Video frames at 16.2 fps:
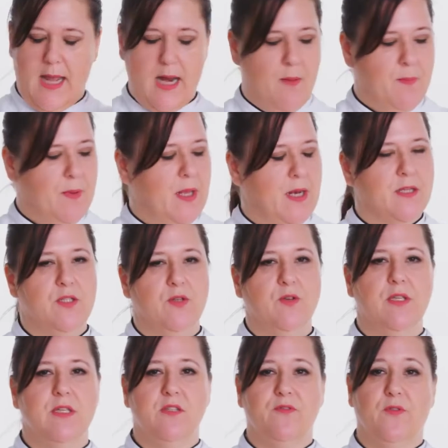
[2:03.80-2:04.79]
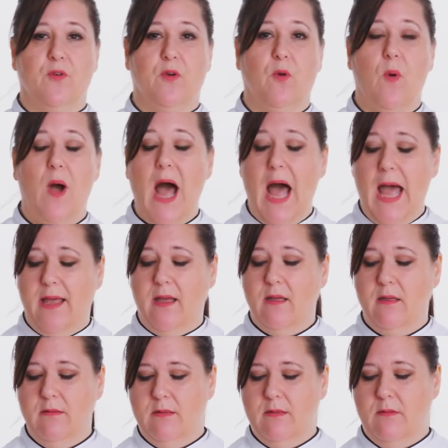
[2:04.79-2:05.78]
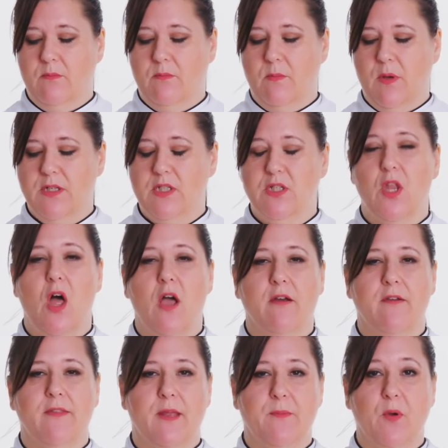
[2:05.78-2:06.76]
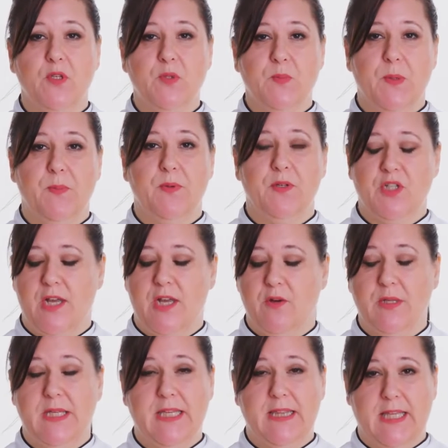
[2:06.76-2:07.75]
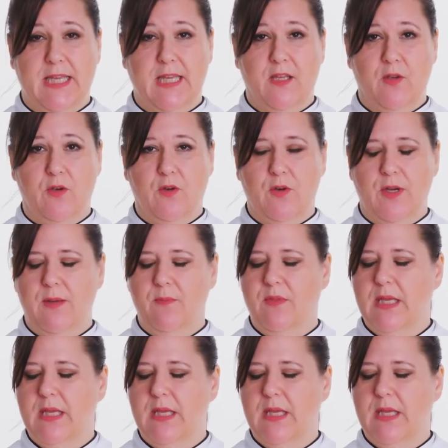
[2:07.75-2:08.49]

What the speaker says: And I'm gonna do this for a while, much longer than most people generally think you cream